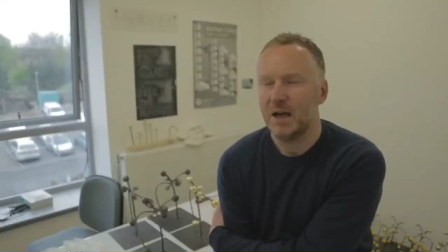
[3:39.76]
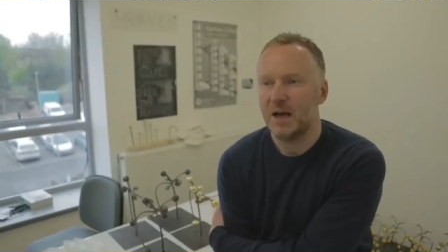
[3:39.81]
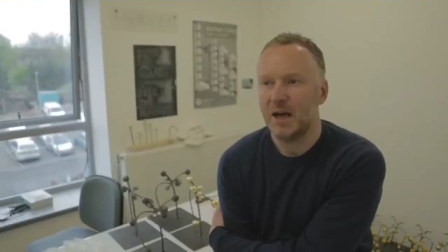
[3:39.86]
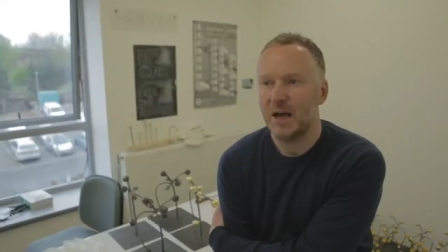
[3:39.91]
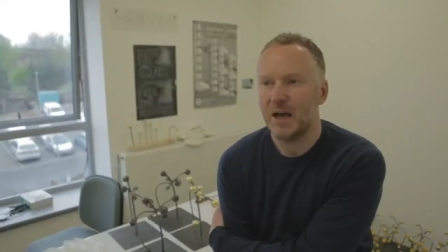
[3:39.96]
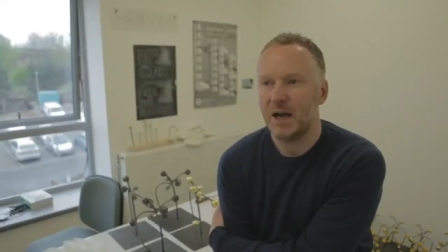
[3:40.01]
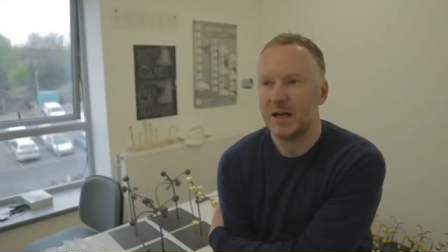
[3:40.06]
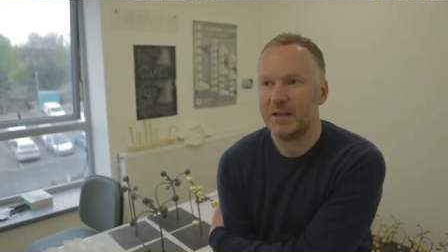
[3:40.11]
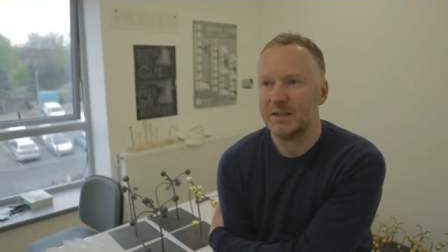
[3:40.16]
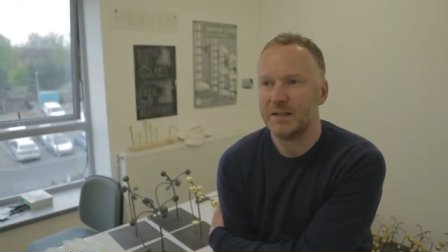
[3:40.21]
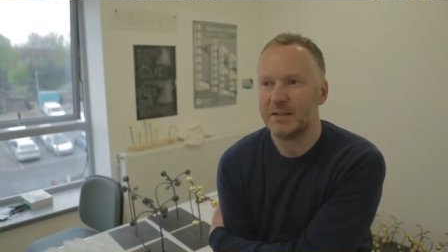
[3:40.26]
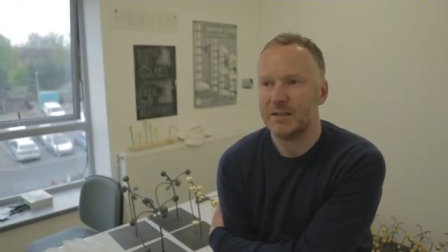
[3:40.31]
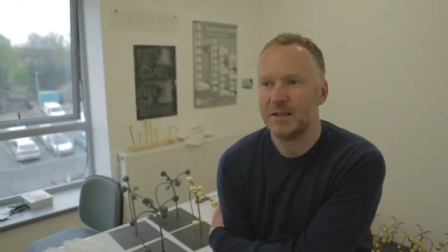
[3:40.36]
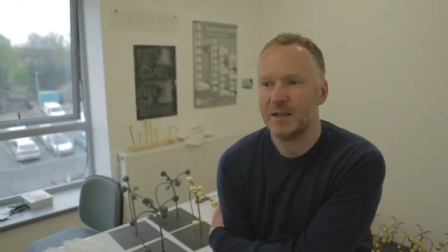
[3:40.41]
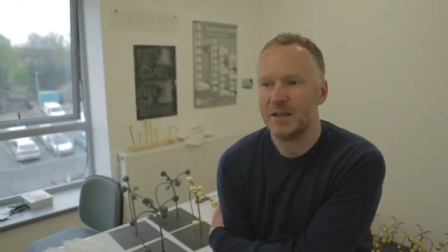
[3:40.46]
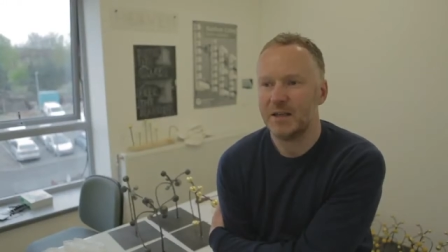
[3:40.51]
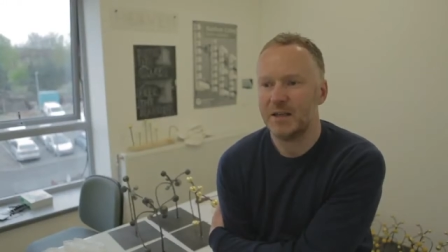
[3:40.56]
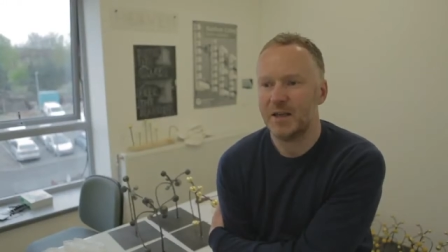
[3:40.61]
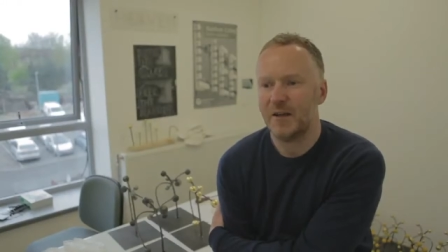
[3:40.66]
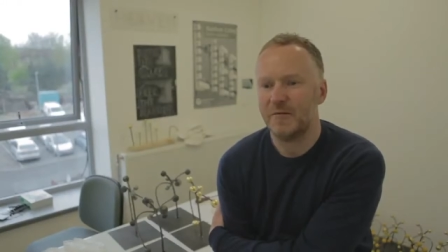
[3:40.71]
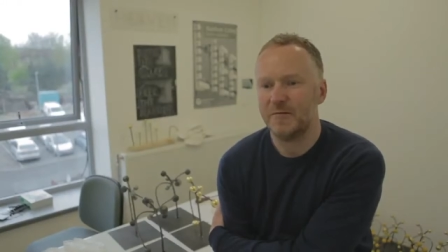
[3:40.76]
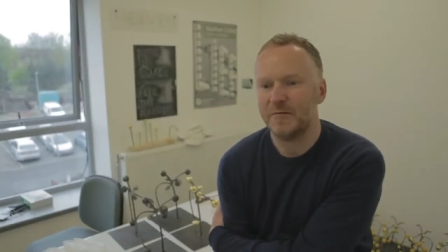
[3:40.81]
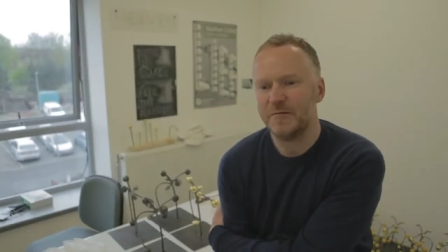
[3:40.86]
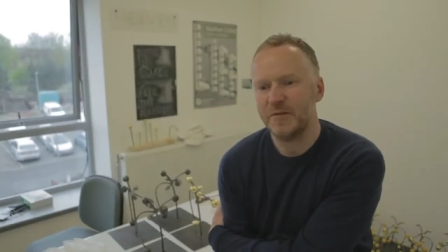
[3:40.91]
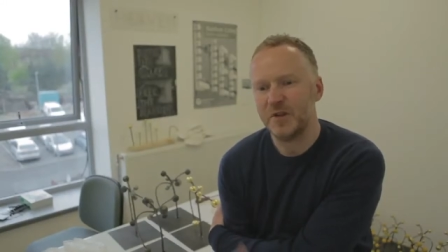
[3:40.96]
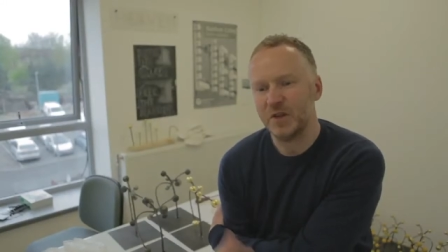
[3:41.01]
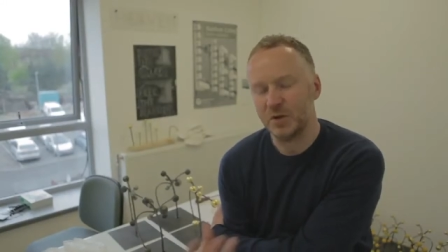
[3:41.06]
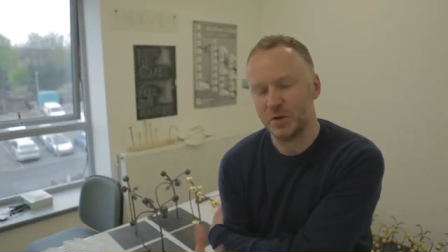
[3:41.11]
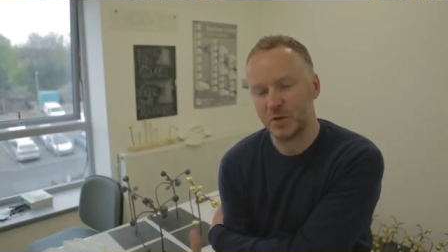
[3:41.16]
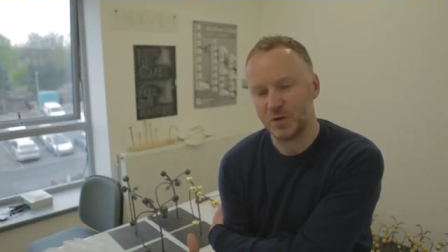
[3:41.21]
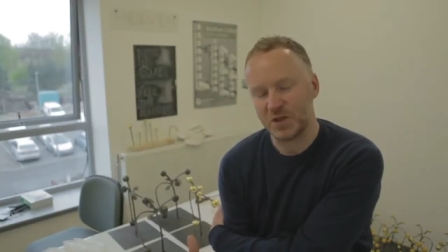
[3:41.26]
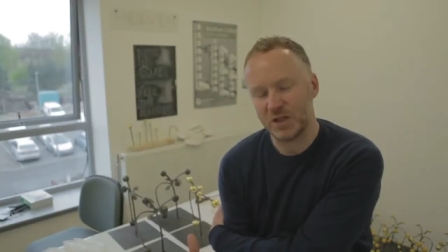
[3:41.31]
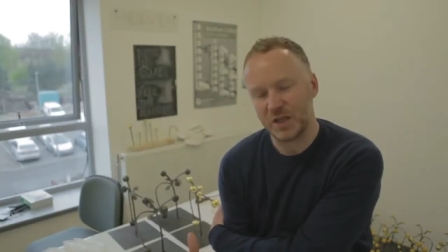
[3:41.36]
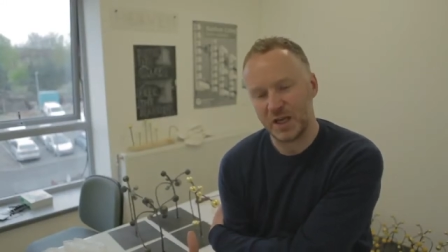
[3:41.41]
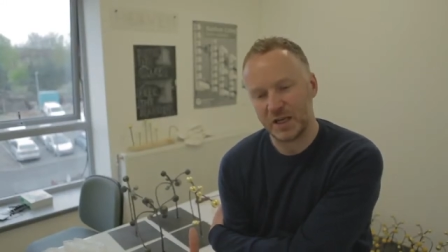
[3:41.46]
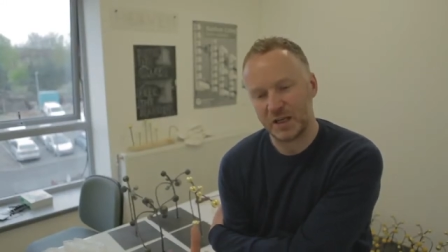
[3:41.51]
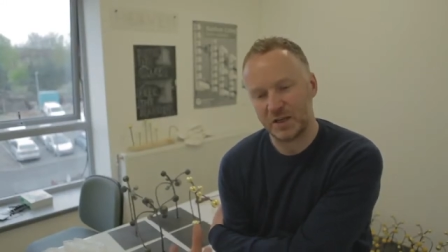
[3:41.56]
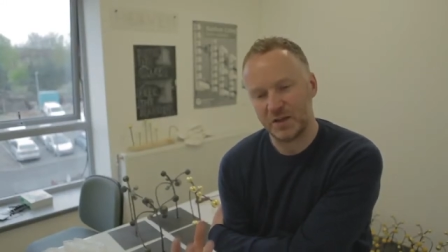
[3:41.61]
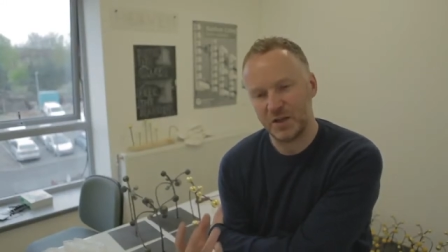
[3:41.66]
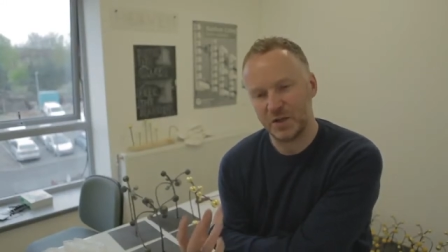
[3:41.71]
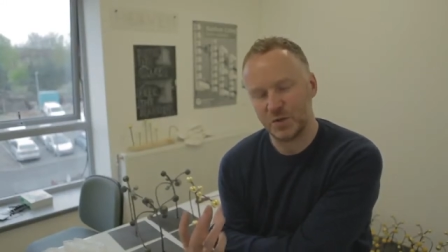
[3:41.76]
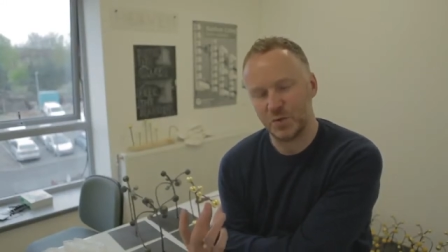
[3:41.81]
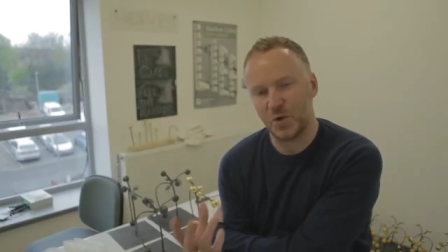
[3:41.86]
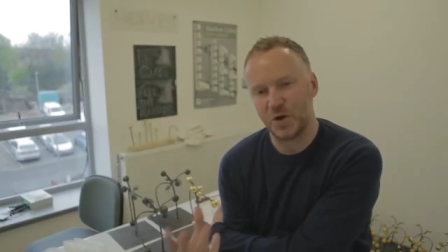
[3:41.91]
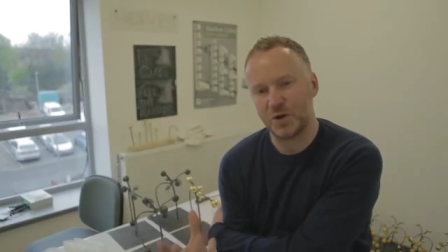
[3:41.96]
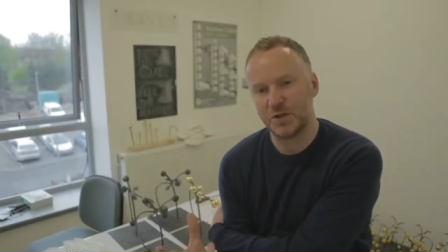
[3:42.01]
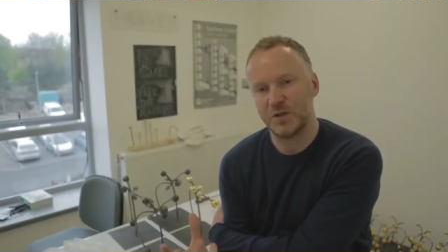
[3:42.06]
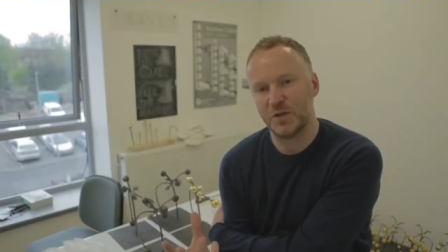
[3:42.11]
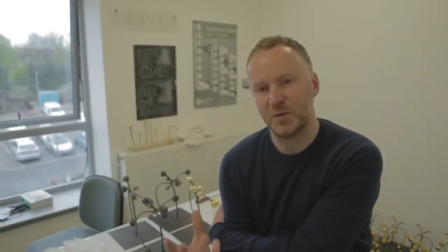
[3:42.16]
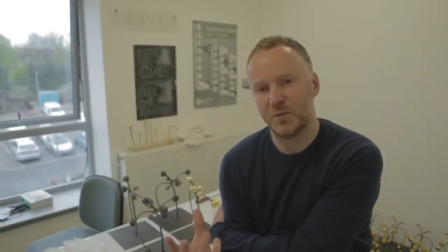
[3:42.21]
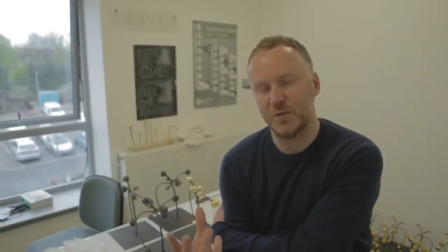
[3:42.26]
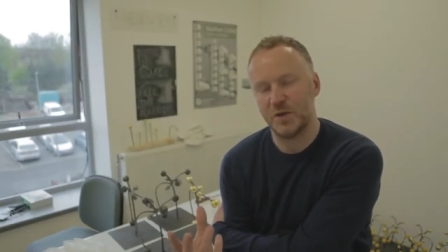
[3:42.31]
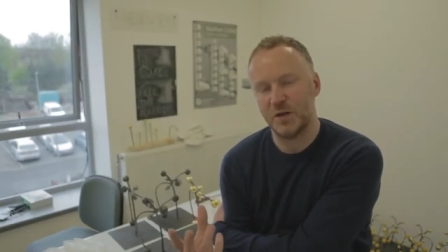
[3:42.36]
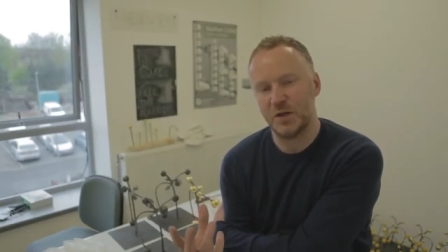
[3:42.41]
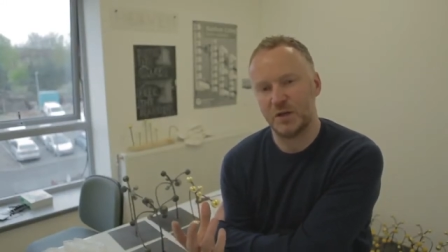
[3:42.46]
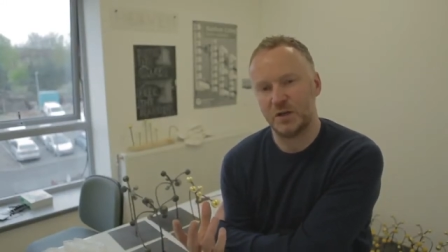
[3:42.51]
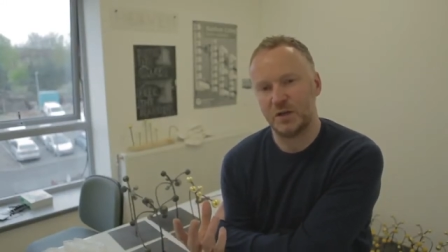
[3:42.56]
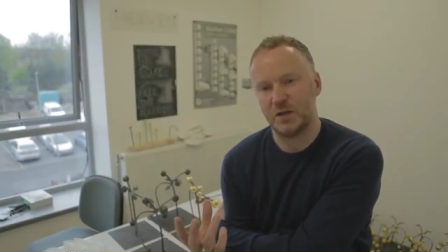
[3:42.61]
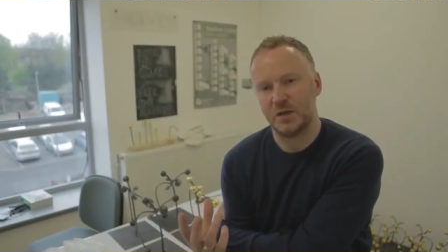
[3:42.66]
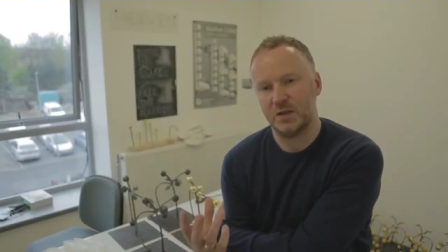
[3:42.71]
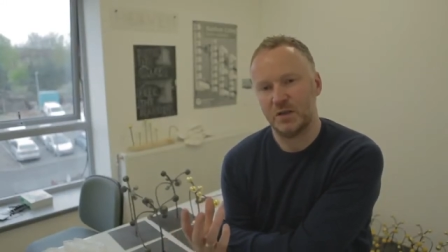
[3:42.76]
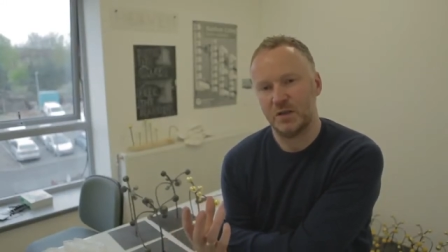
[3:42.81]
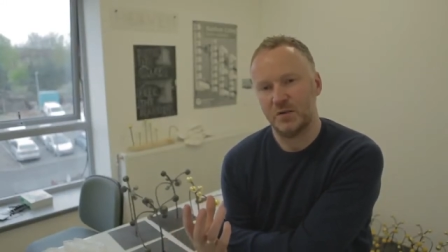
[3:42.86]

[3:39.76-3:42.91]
and it feels like these words are being